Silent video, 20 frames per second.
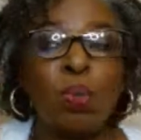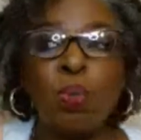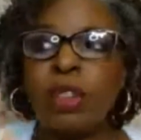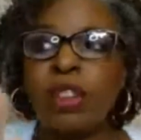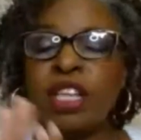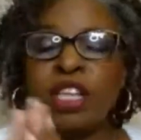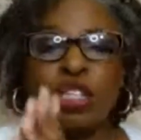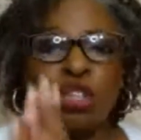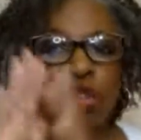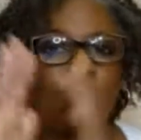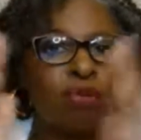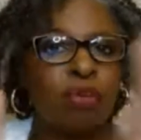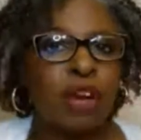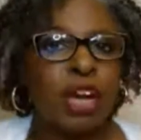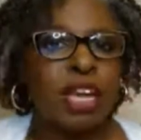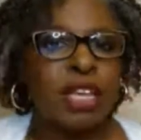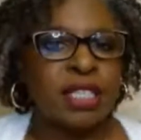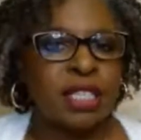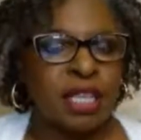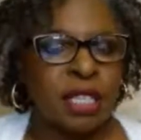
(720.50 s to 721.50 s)
When there's
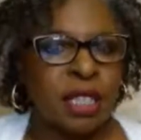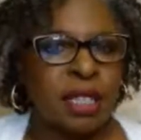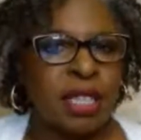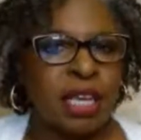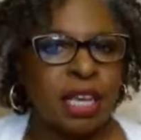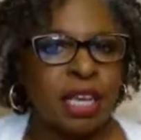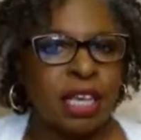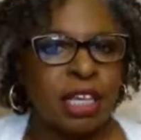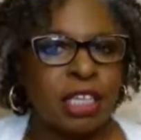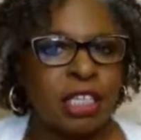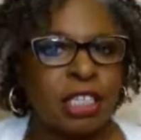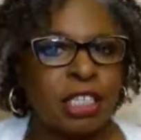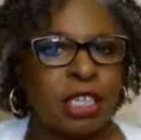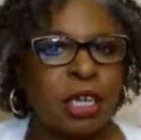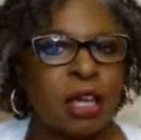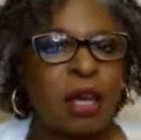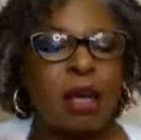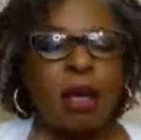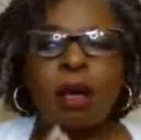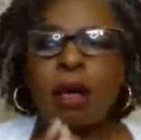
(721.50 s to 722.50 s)
greater
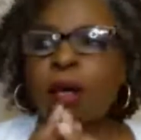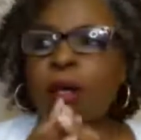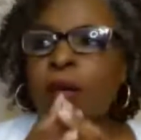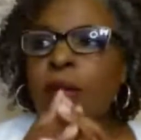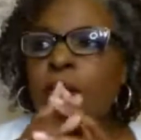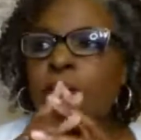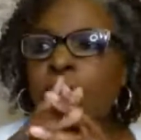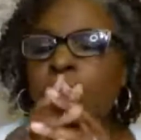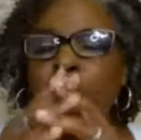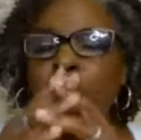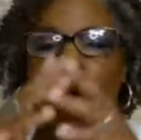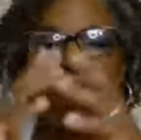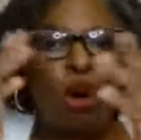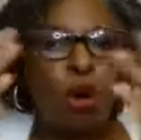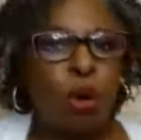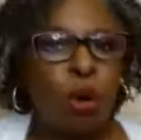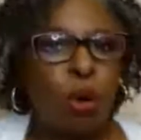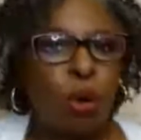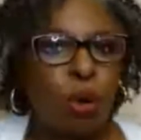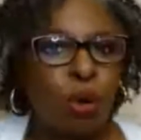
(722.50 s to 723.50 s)
things,
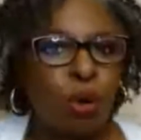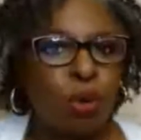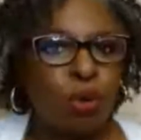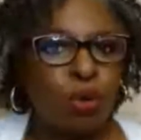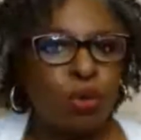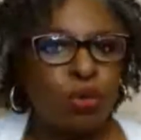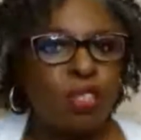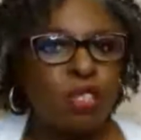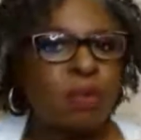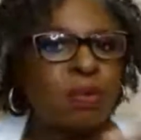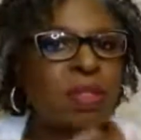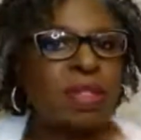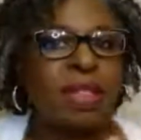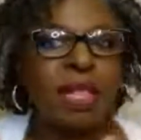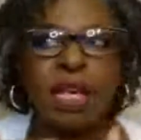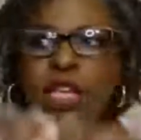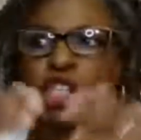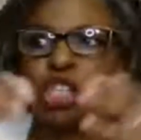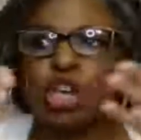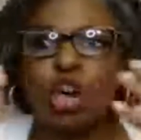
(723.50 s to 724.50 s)
awesome
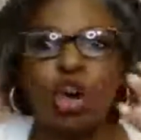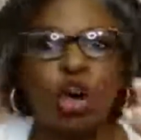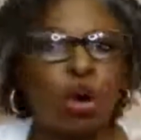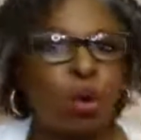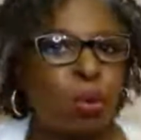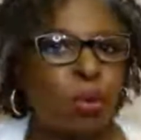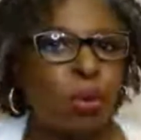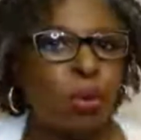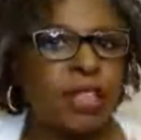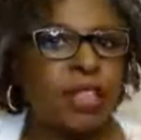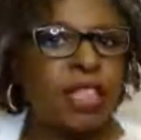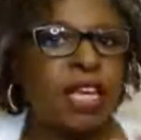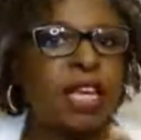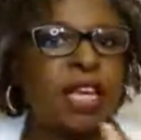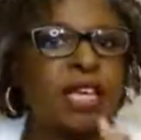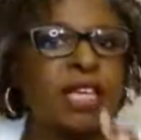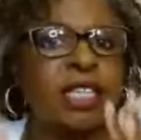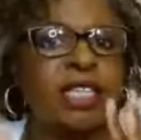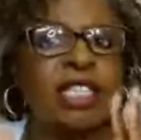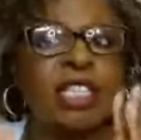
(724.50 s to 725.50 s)
things, holy
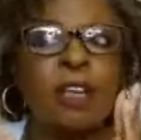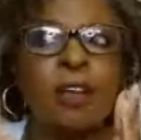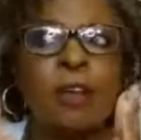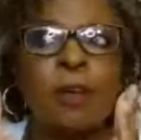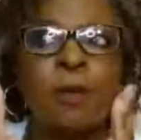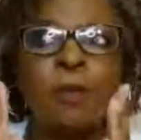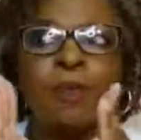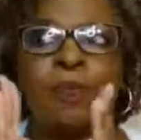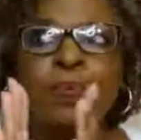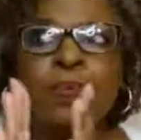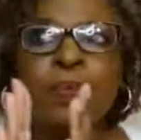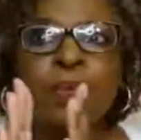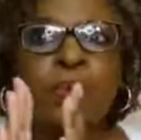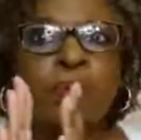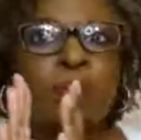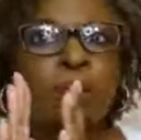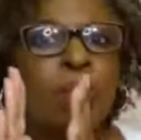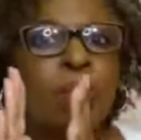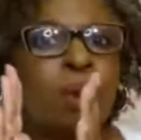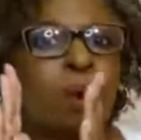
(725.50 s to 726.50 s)
things,
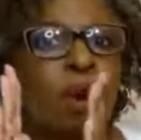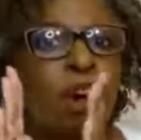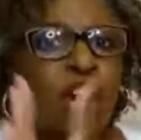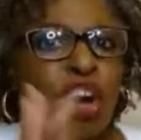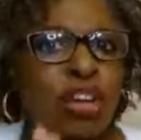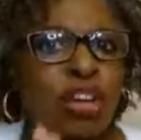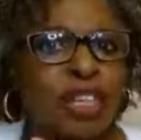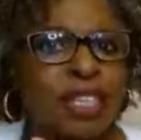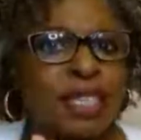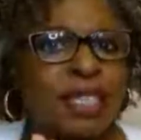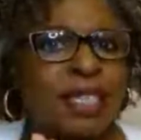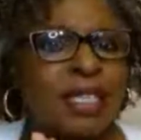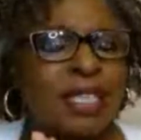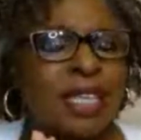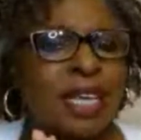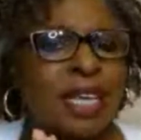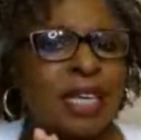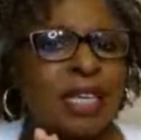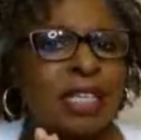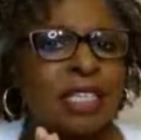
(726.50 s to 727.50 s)
honest
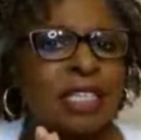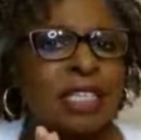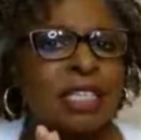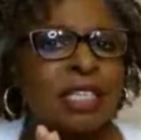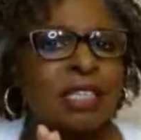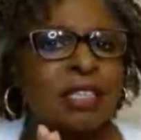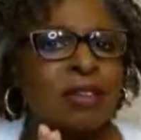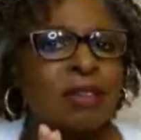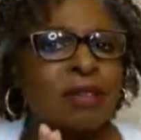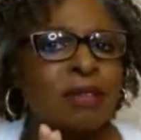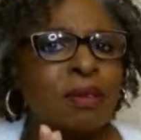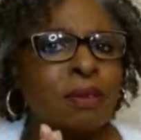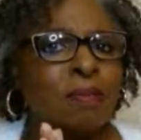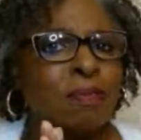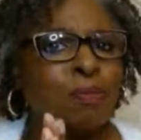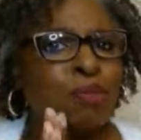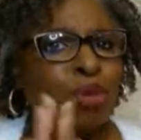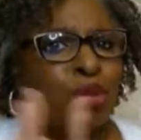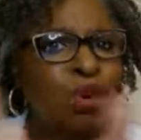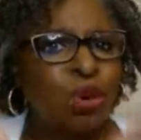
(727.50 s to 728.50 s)
things,
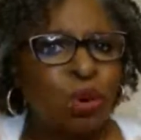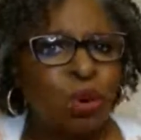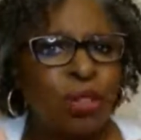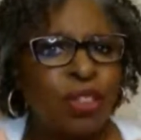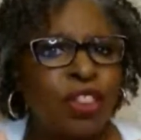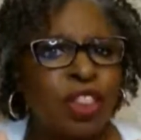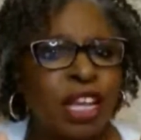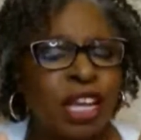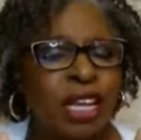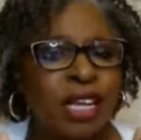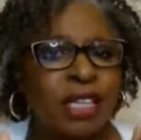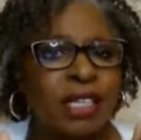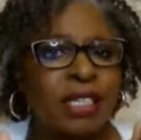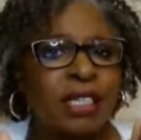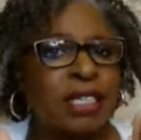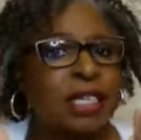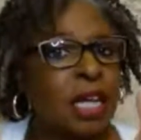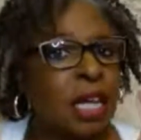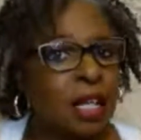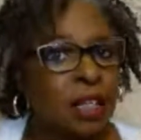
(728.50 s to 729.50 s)
pure
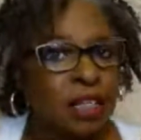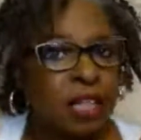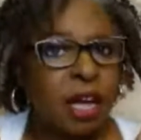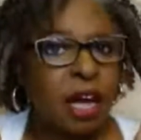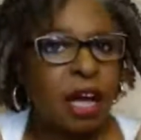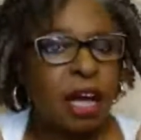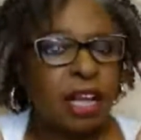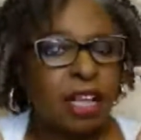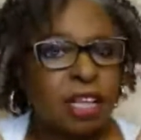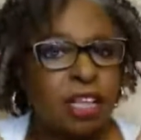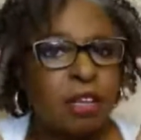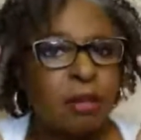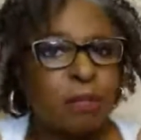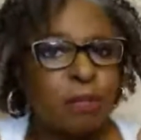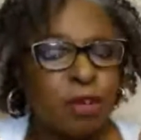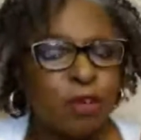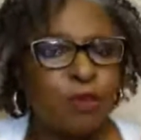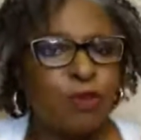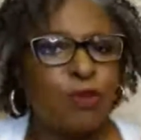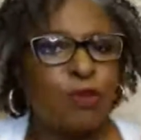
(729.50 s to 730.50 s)
things that I can
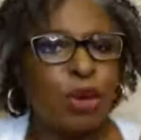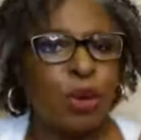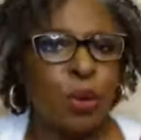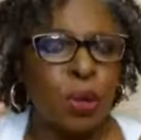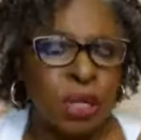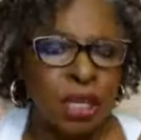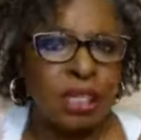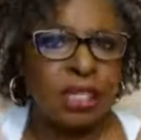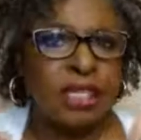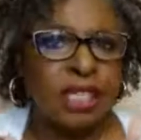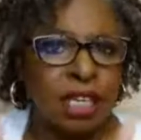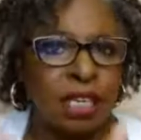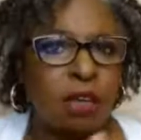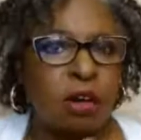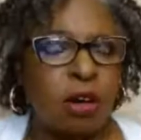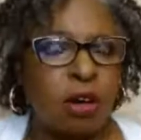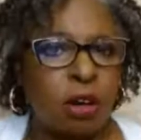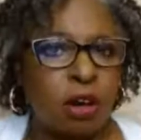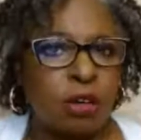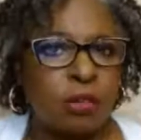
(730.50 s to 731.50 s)
be
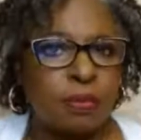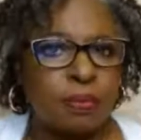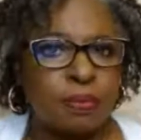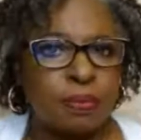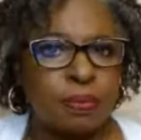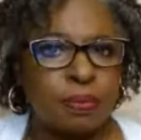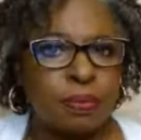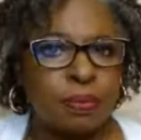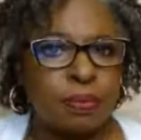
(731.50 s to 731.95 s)
focusing on.